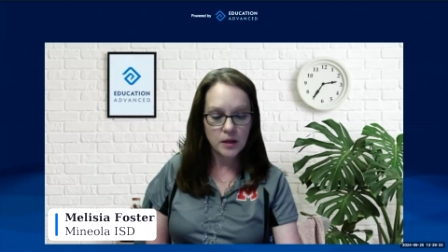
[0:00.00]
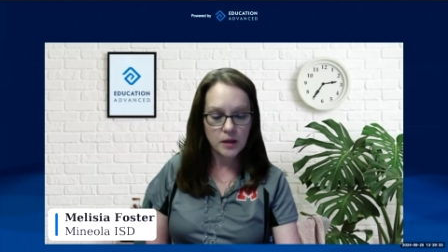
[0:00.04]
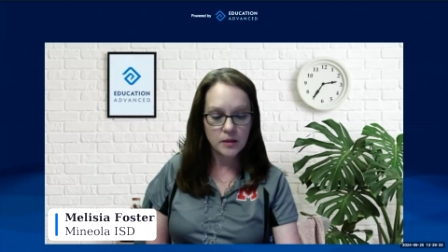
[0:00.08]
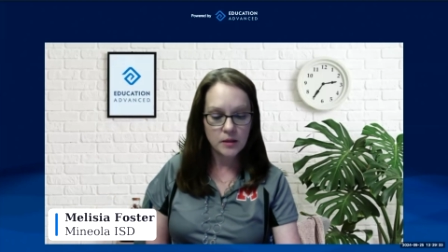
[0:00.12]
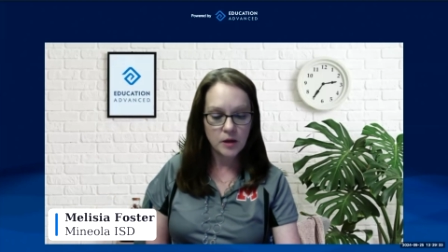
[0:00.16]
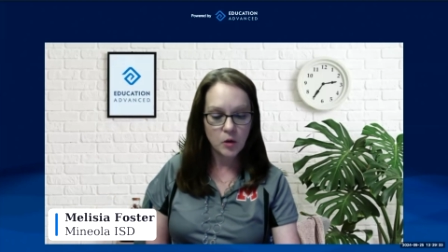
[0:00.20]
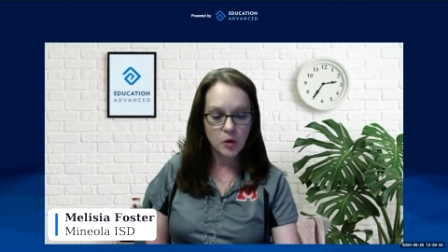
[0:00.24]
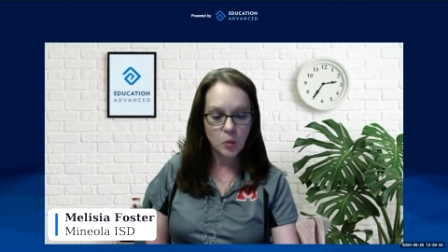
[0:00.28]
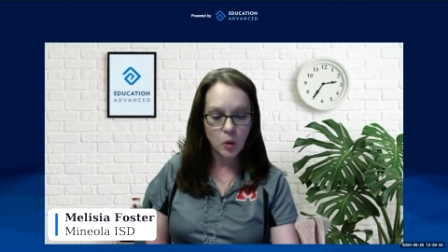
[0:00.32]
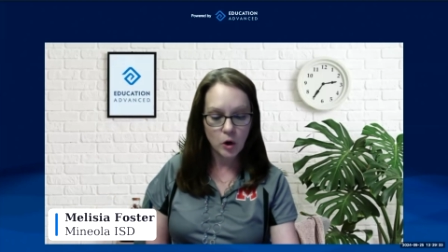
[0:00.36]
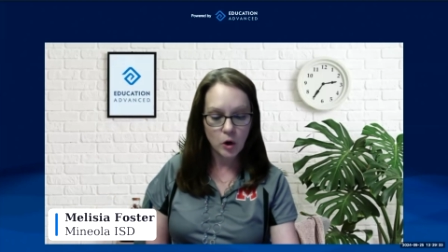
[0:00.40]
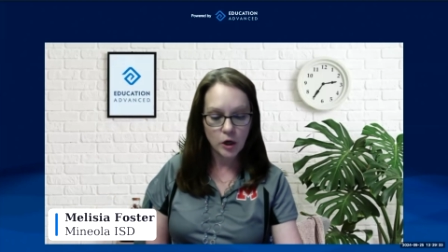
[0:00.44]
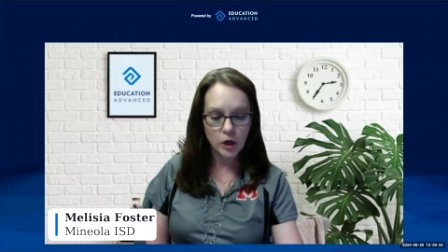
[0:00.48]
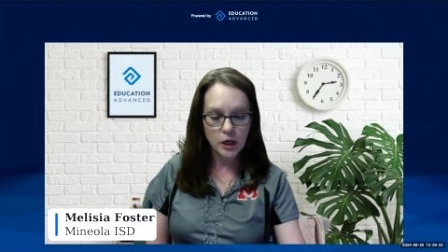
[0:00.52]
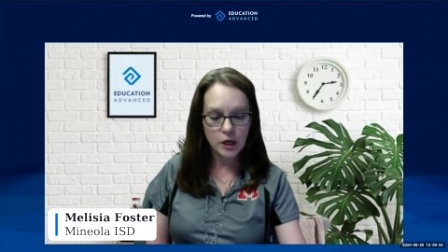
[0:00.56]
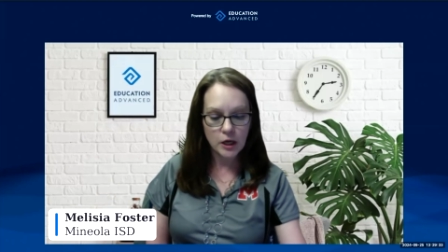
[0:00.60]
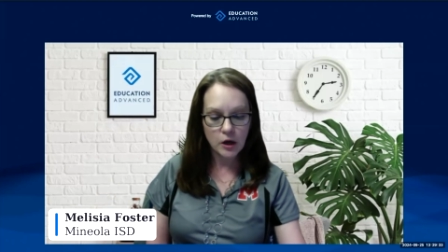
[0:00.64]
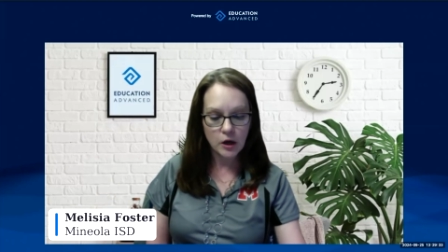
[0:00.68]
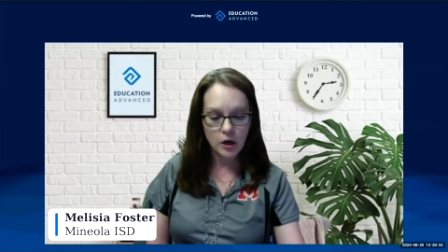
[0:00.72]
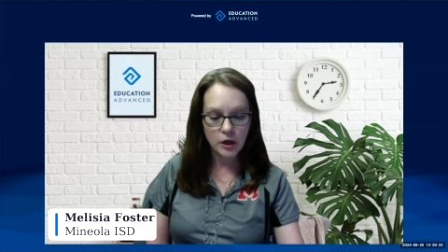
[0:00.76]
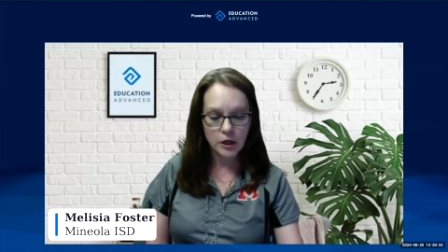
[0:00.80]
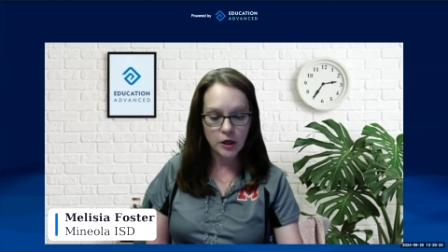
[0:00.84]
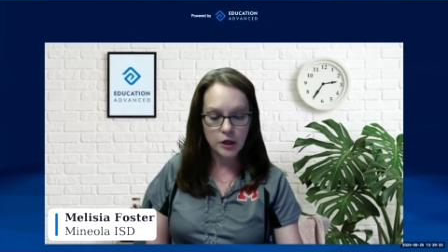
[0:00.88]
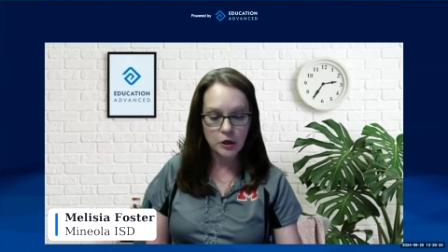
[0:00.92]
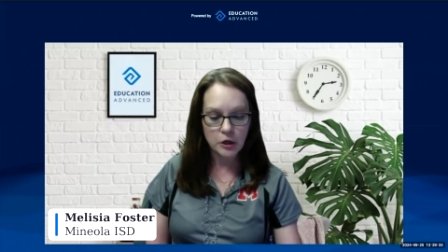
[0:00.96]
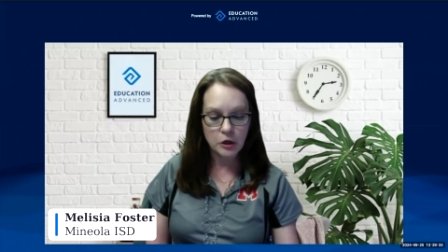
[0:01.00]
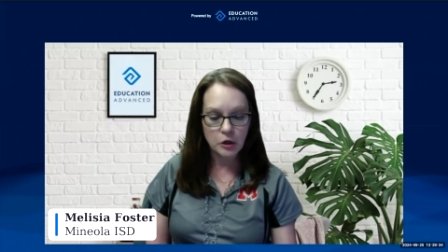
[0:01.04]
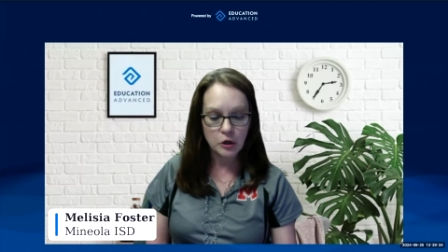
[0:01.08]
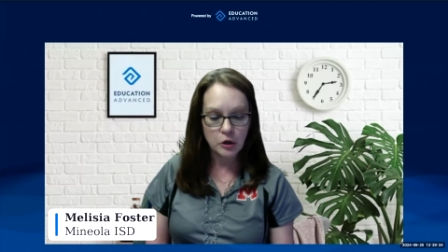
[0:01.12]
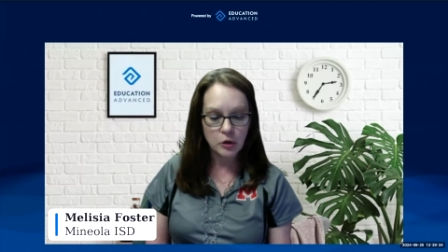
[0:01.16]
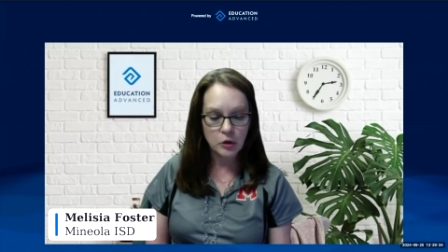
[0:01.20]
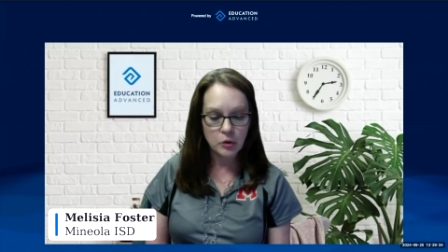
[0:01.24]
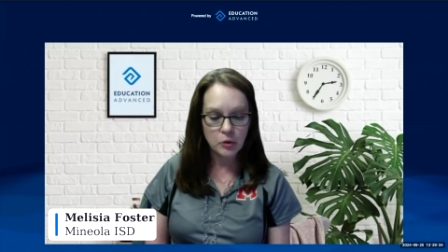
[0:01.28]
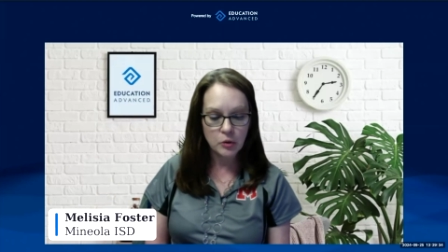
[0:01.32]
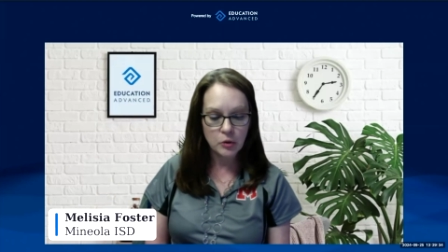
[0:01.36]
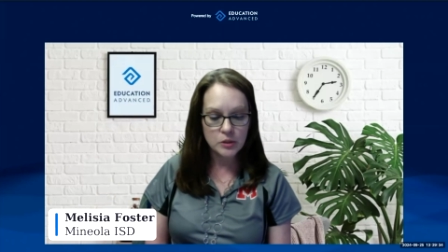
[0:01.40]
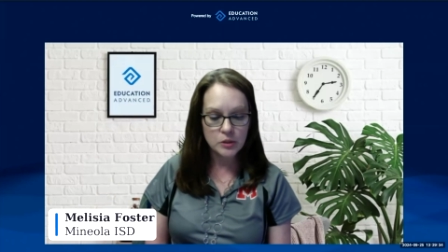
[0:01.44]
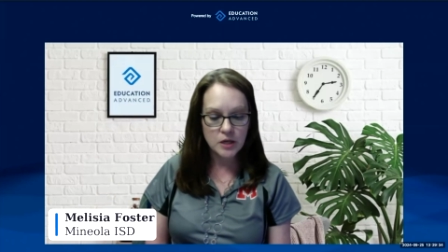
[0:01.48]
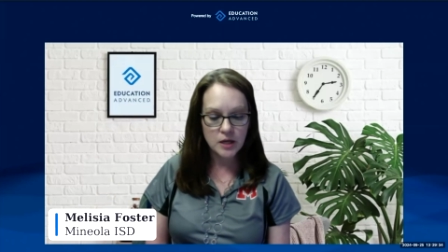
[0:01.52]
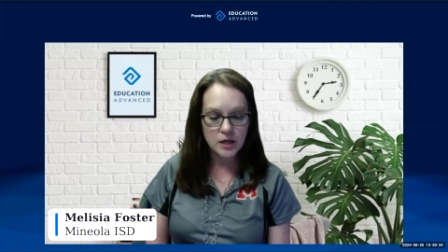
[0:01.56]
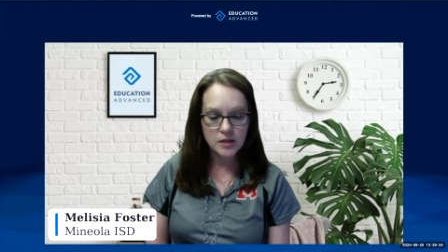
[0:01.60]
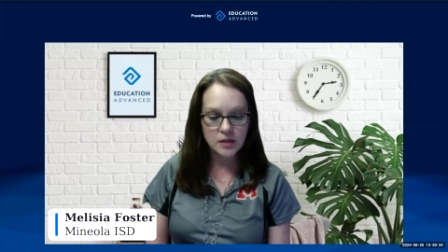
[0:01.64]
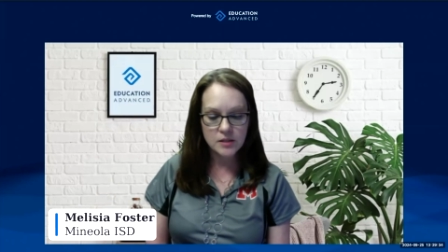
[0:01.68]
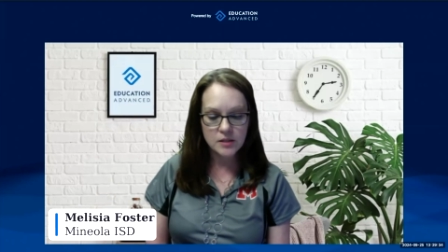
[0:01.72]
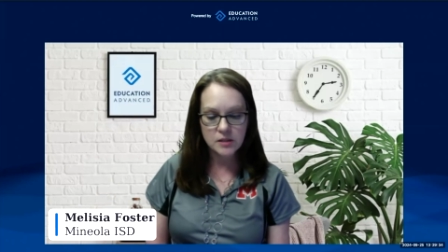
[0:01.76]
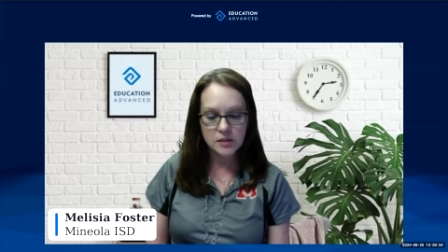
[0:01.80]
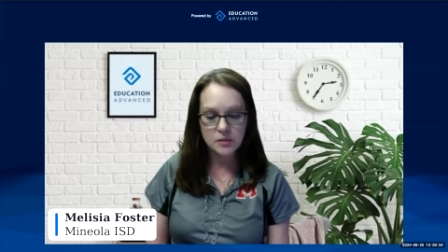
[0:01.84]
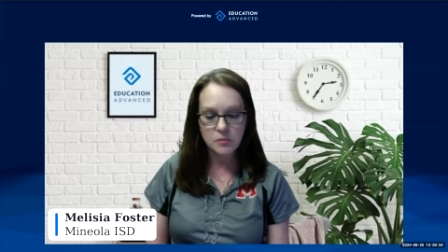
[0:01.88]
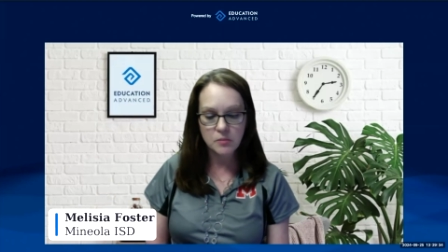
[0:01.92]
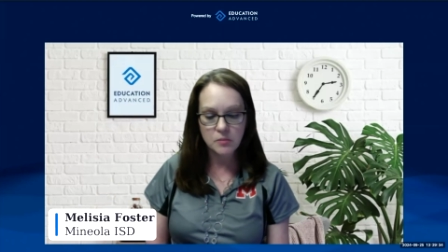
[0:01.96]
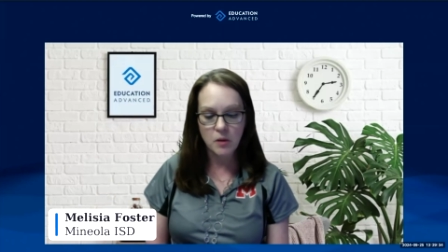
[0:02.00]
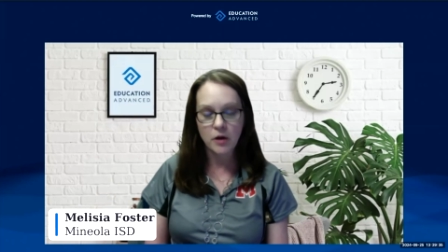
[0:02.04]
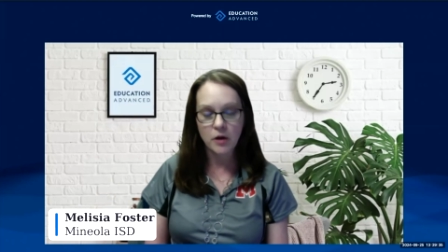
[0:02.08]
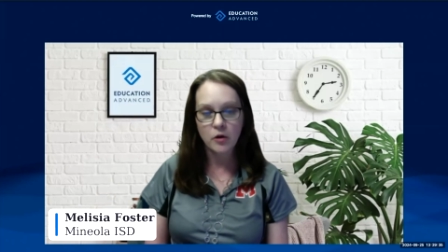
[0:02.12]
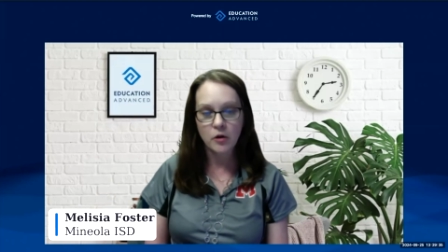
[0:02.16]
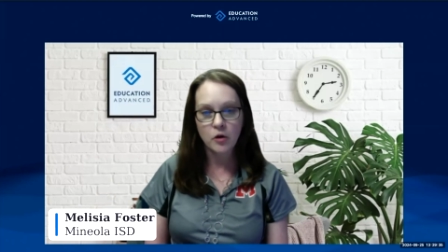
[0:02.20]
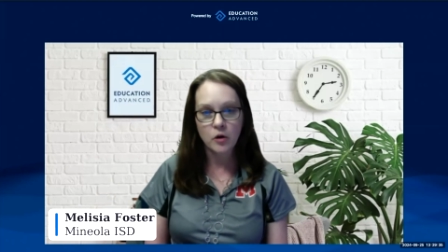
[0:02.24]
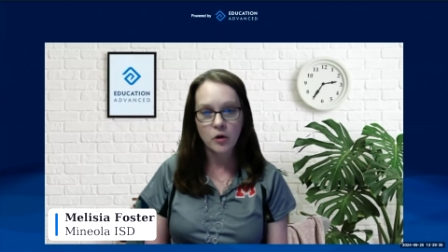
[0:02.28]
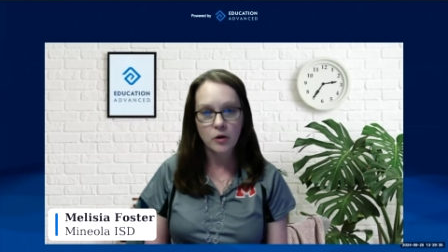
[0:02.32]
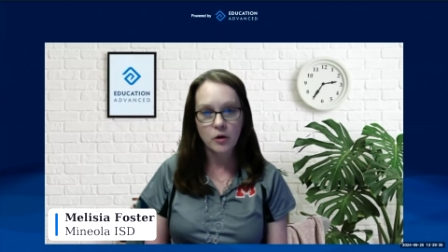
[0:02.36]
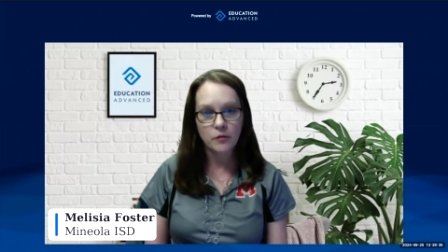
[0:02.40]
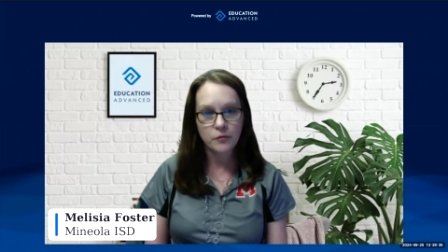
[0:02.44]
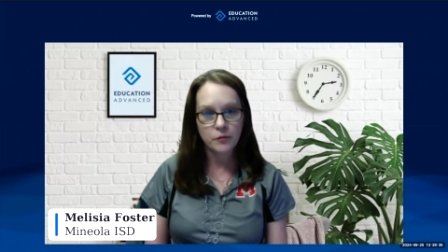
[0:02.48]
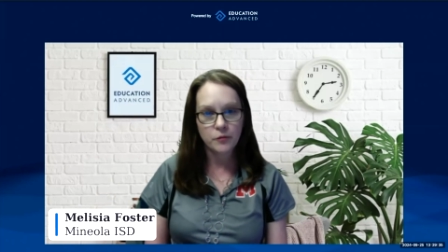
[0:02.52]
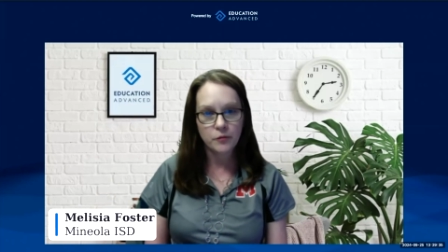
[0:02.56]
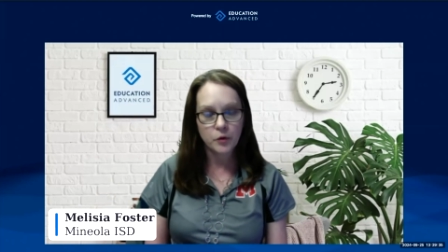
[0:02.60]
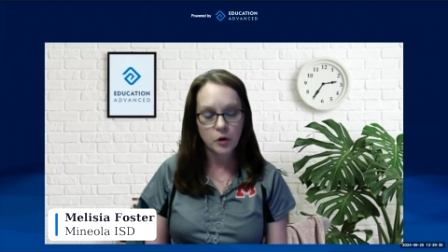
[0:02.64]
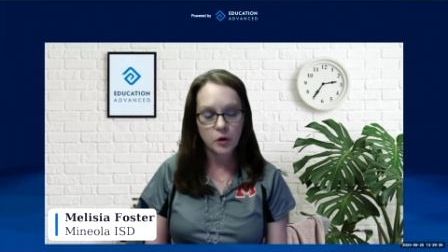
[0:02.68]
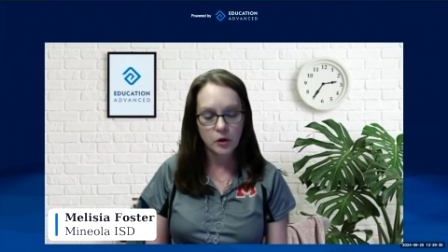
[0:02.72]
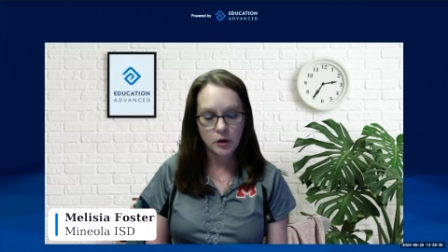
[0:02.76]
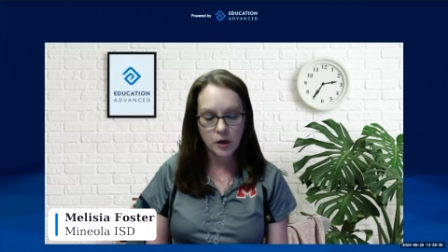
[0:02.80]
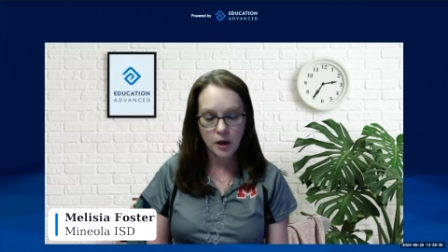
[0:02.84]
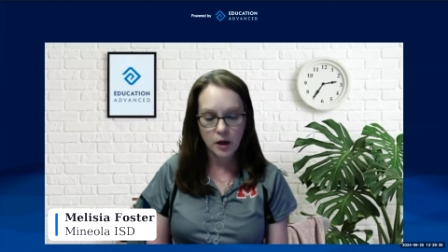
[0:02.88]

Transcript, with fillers: they're working on a new Texas model for